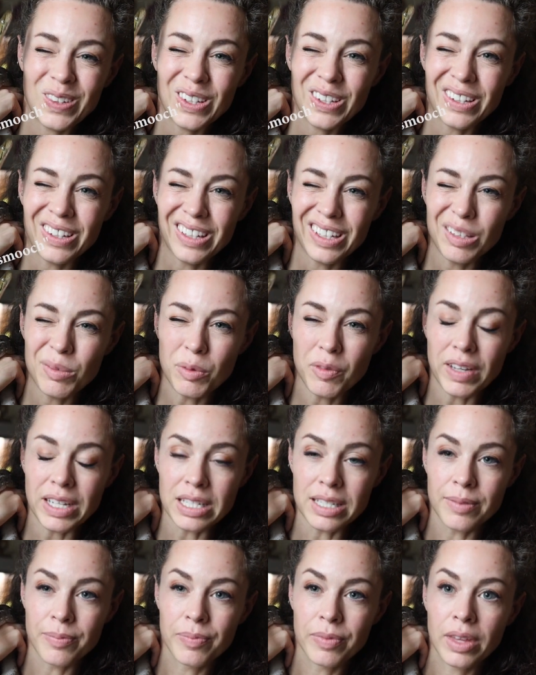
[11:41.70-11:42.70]
Oh, that's my
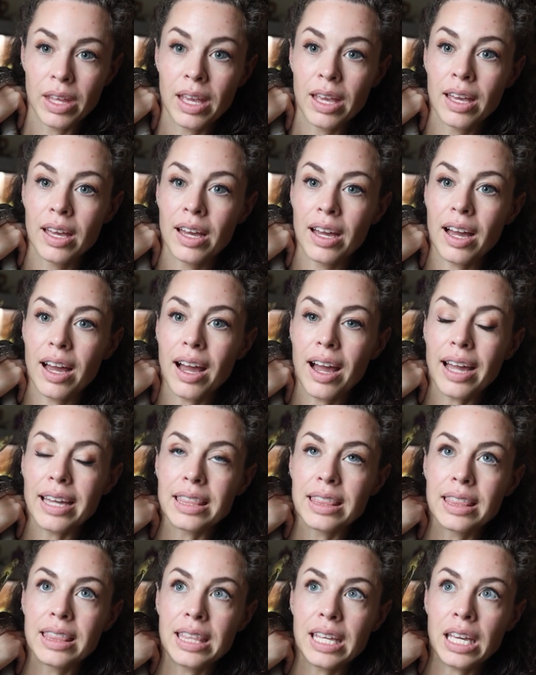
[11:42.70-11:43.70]
face. I
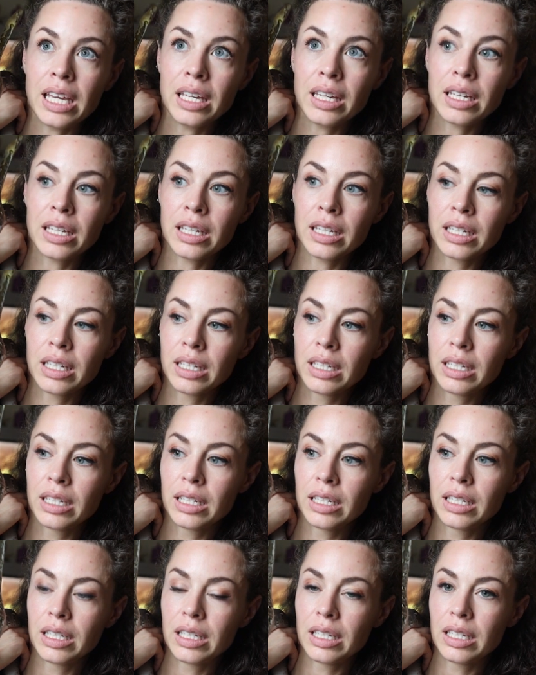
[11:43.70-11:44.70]
think
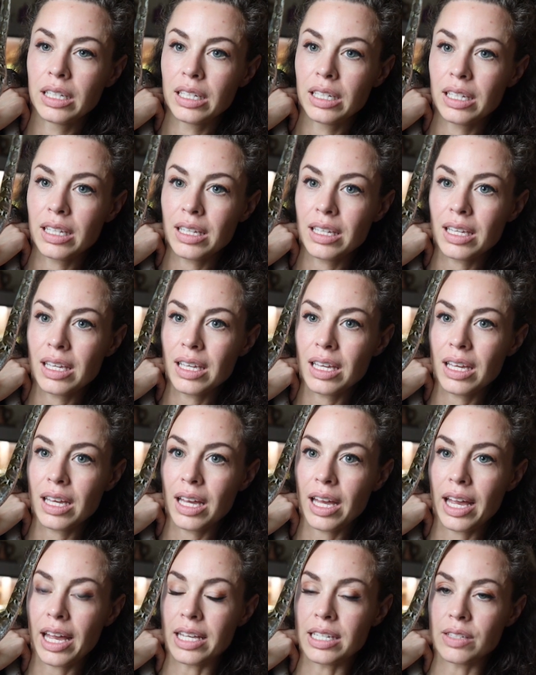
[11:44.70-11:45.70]

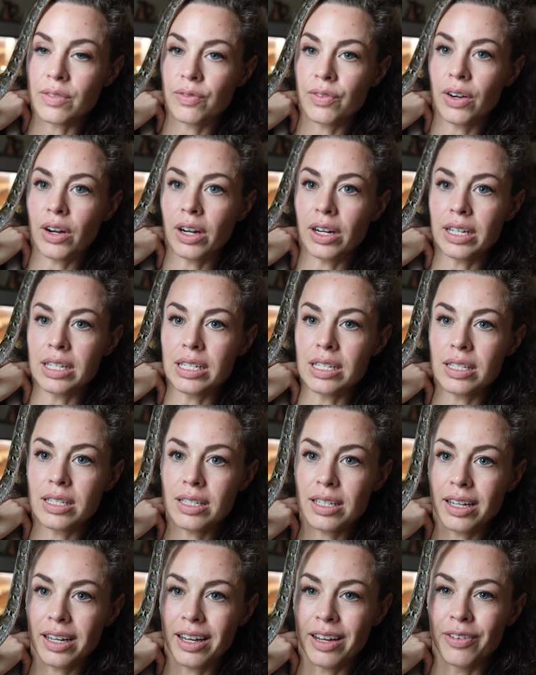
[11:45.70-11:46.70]
as far
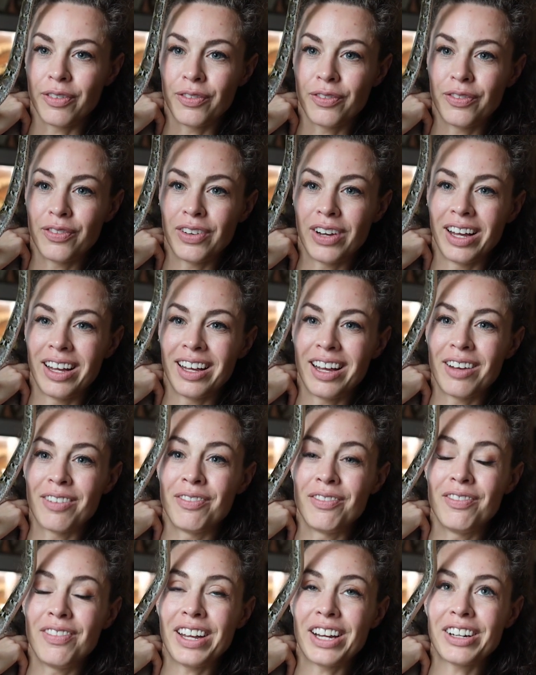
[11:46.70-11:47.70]
as a
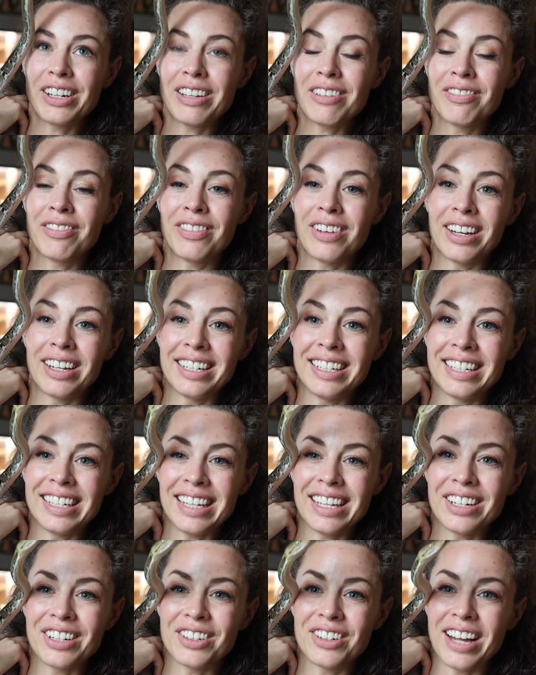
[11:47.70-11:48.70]
very fun
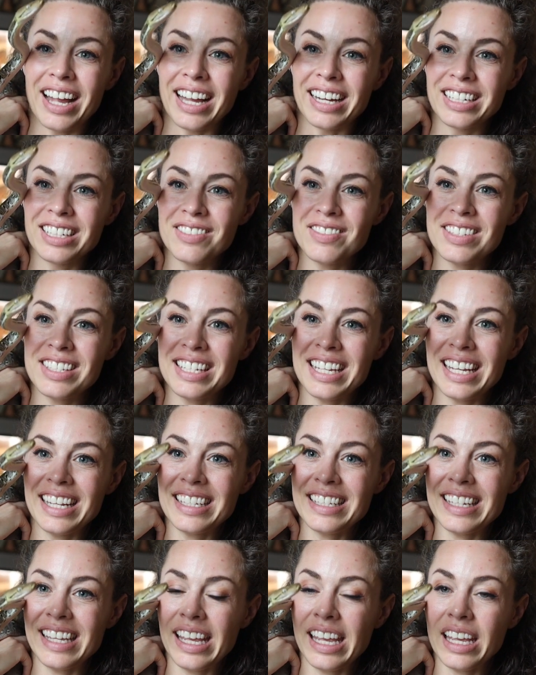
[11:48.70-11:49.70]
interactive
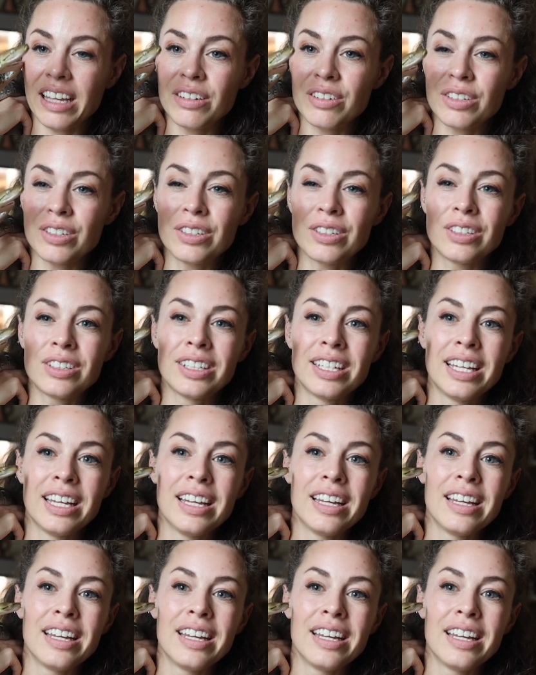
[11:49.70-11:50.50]
snake to handle,